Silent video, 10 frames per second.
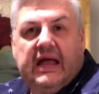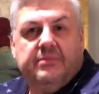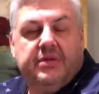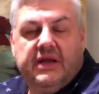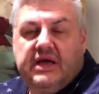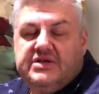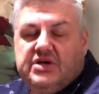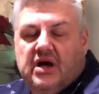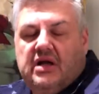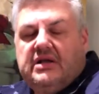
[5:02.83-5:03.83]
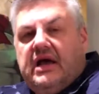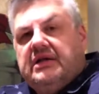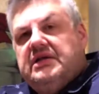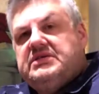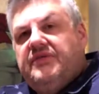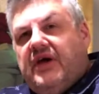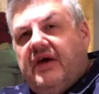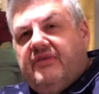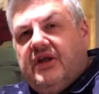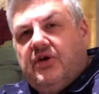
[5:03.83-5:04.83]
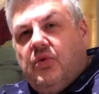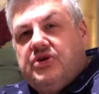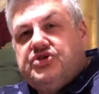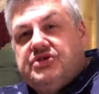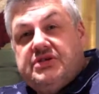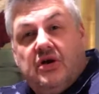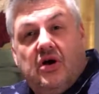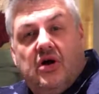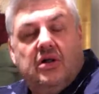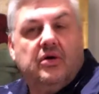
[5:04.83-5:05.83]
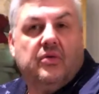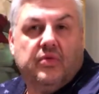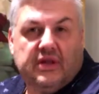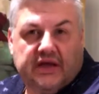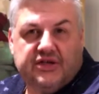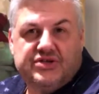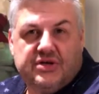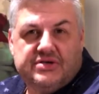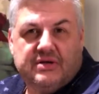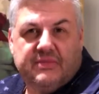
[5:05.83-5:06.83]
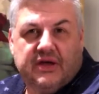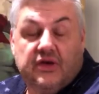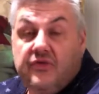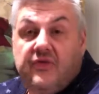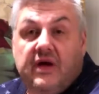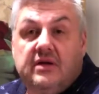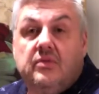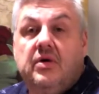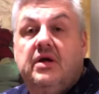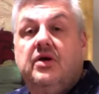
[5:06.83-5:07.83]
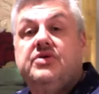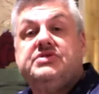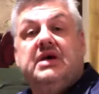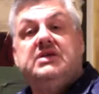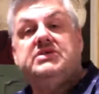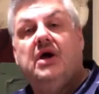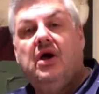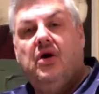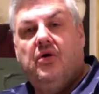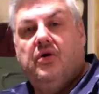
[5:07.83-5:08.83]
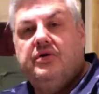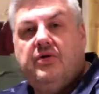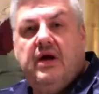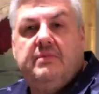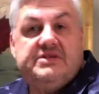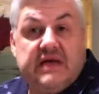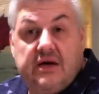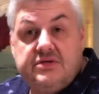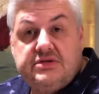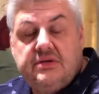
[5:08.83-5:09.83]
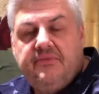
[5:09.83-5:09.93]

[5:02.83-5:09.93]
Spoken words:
Please contact us have any questions at all, or would like to share something you found in one of your estates or in your grandma's house.